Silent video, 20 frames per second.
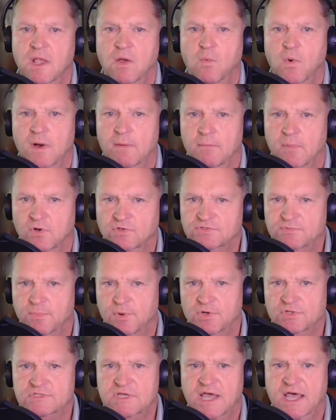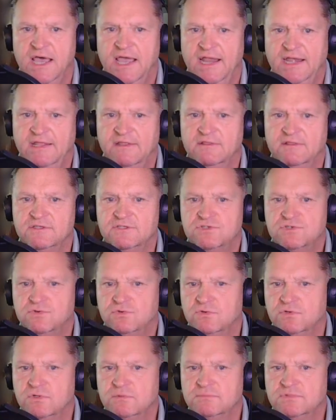While most birds hide in the
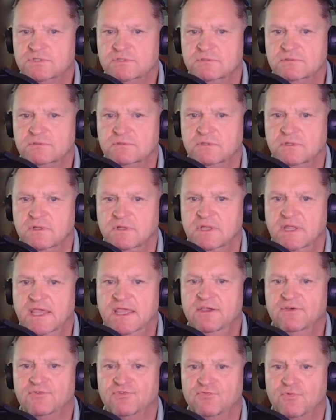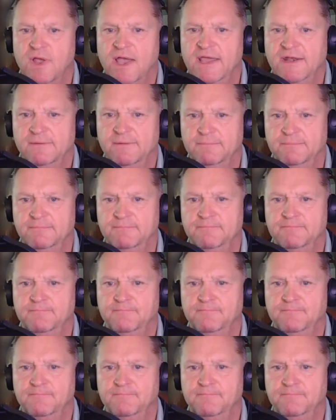storms, eagles ride them.